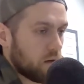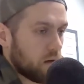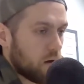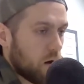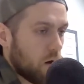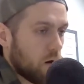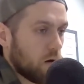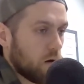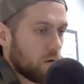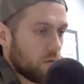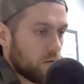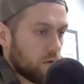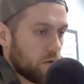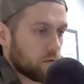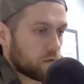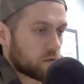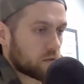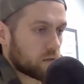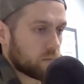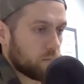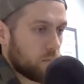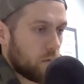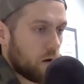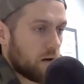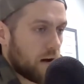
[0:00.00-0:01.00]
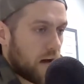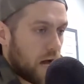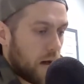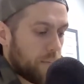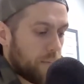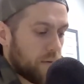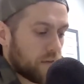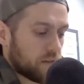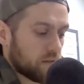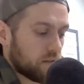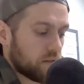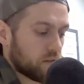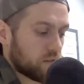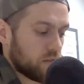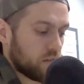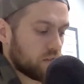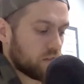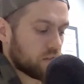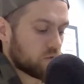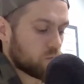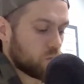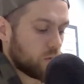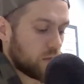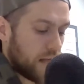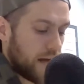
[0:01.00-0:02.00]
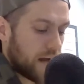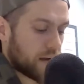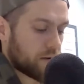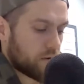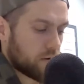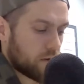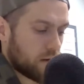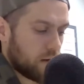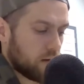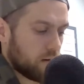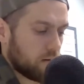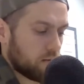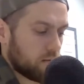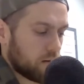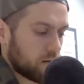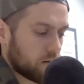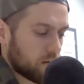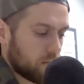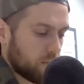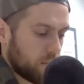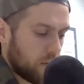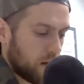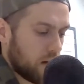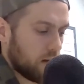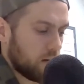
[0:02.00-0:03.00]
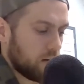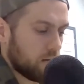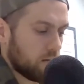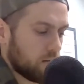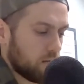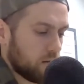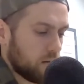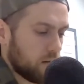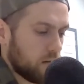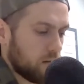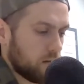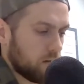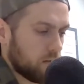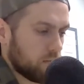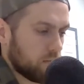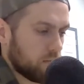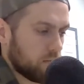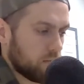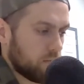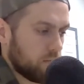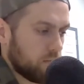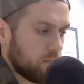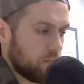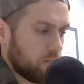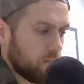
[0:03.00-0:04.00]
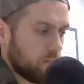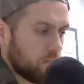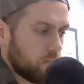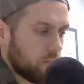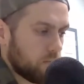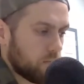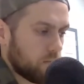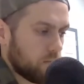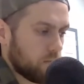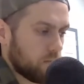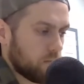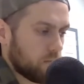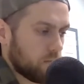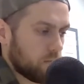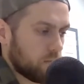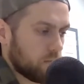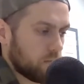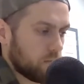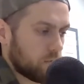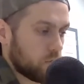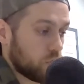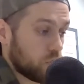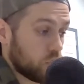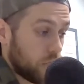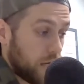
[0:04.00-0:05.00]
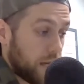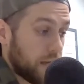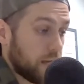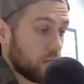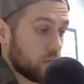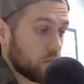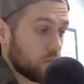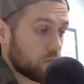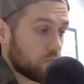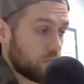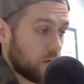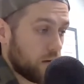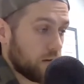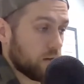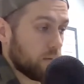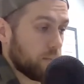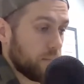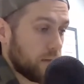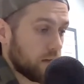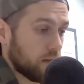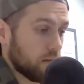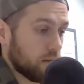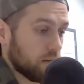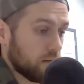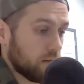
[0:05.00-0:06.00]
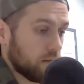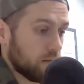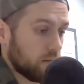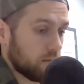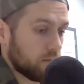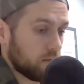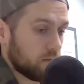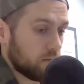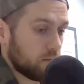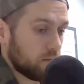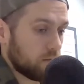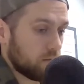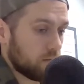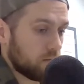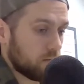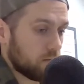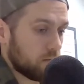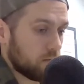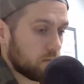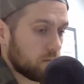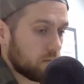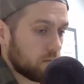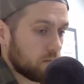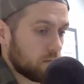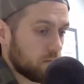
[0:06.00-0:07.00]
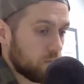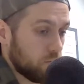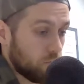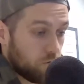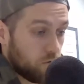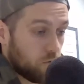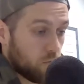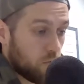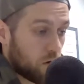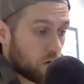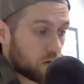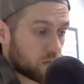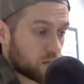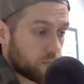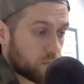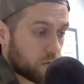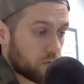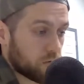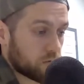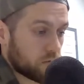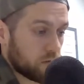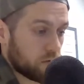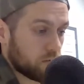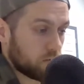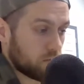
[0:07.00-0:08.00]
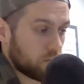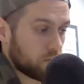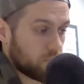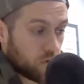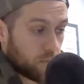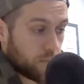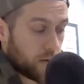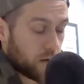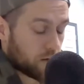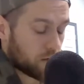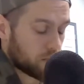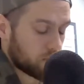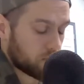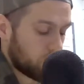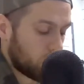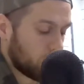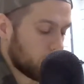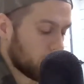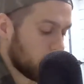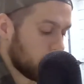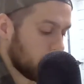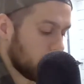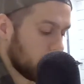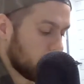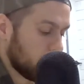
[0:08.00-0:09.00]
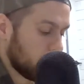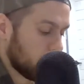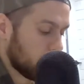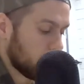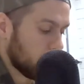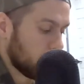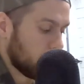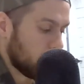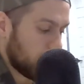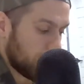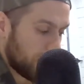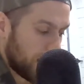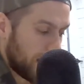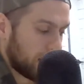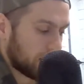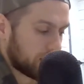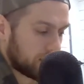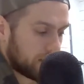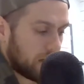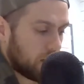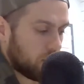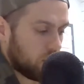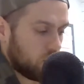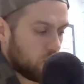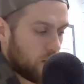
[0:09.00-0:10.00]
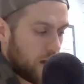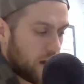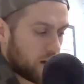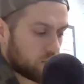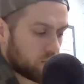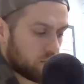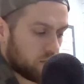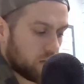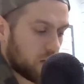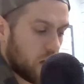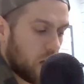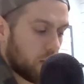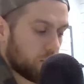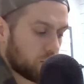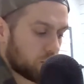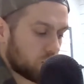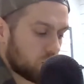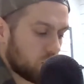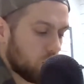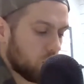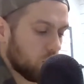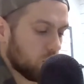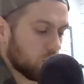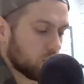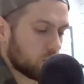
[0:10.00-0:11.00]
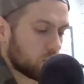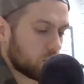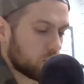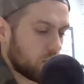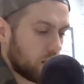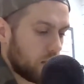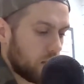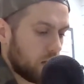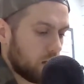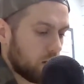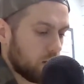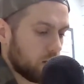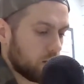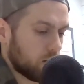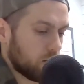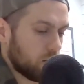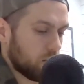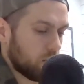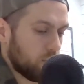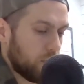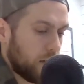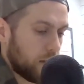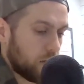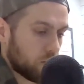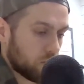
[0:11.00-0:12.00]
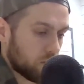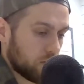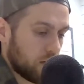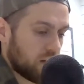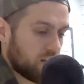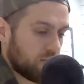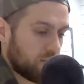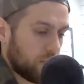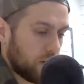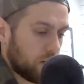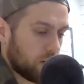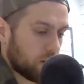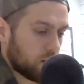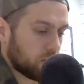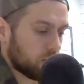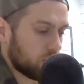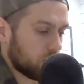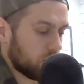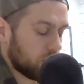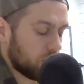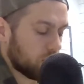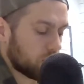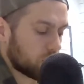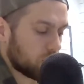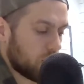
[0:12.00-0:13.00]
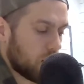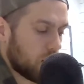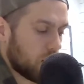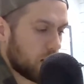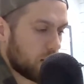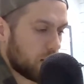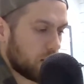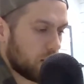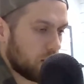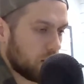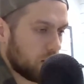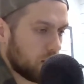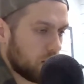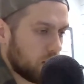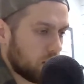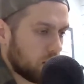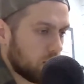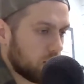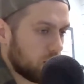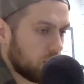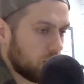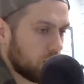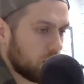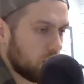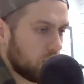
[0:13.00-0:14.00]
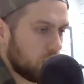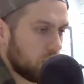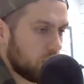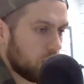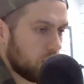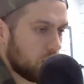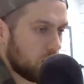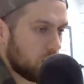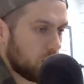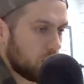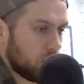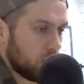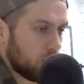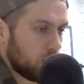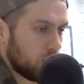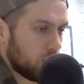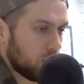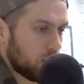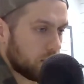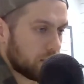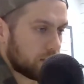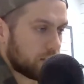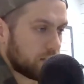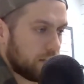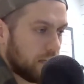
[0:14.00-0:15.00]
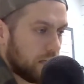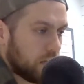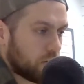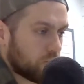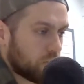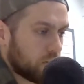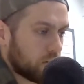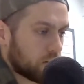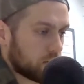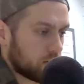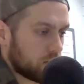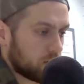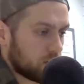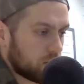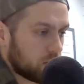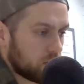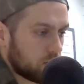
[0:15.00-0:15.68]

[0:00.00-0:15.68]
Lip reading: all of those small habits and decisions will aggregate and combine and change fundamentally who you are as a person for the better. And that's how you actually accomplish goals and make your life better. There's not a secret